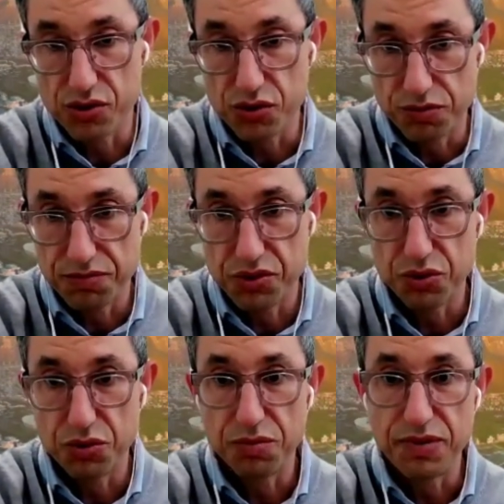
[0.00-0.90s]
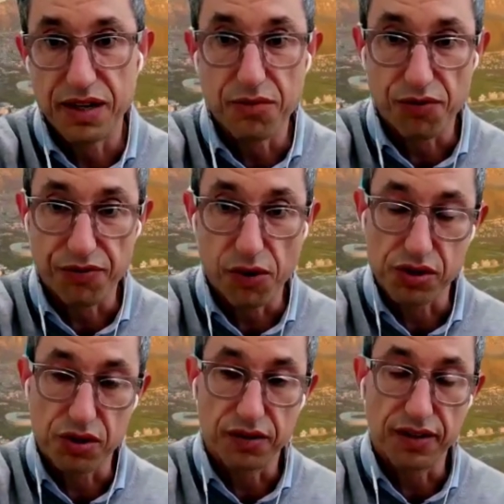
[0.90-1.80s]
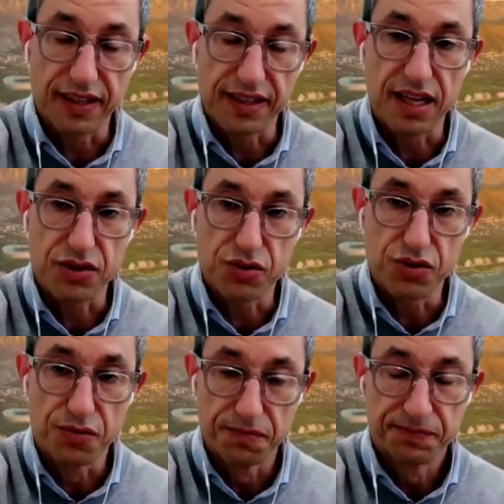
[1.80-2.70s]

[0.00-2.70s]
to be more focused on the things that you do